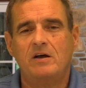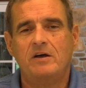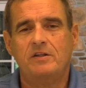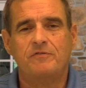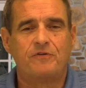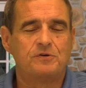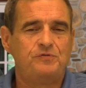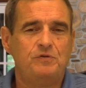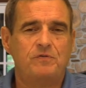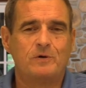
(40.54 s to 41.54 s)
And the
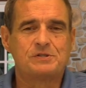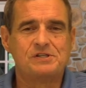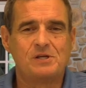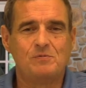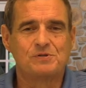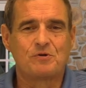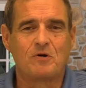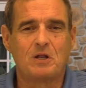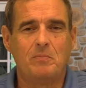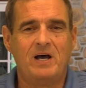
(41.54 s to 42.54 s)
first few verses he was
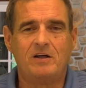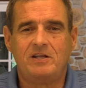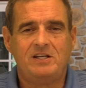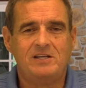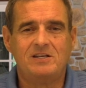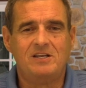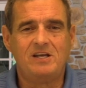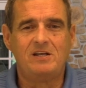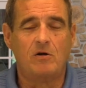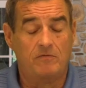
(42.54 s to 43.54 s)
talking about, he didn't
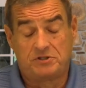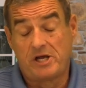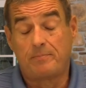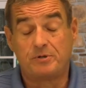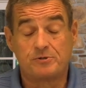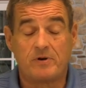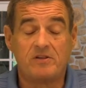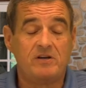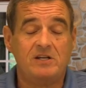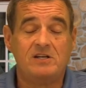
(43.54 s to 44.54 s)
need, or chapters
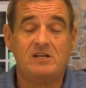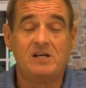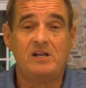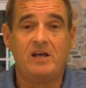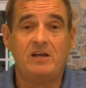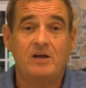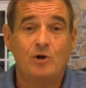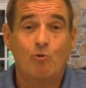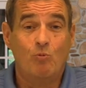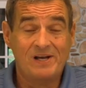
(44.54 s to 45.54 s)
rather, he didn't need a
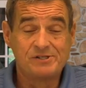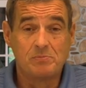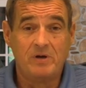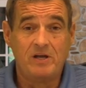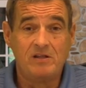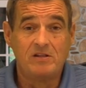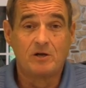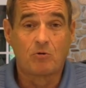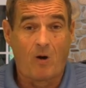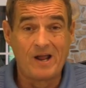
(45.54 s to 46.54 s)
resume,
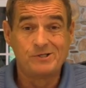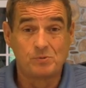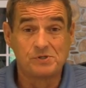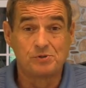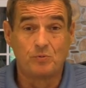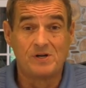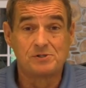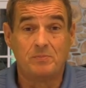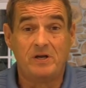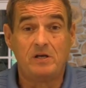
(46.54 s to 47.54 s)
that Christ was the
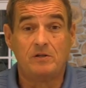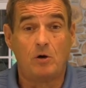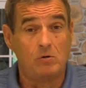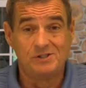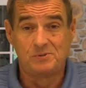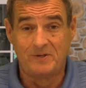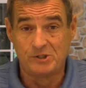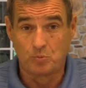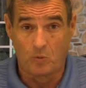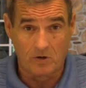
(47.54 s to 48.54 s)
resume, and the Holy
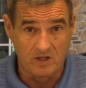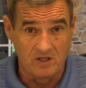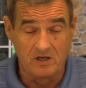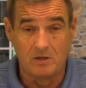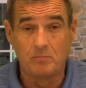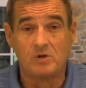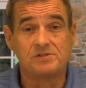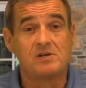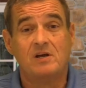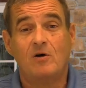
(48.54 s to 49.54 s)
Spirit's work in them
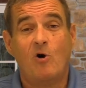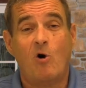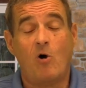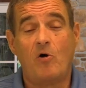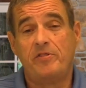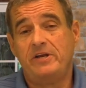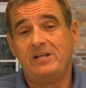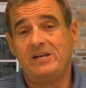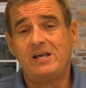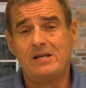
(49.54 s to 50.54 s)
was all that
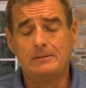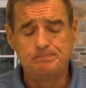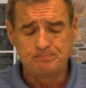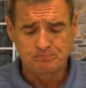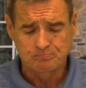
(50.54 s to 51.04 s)
he needed.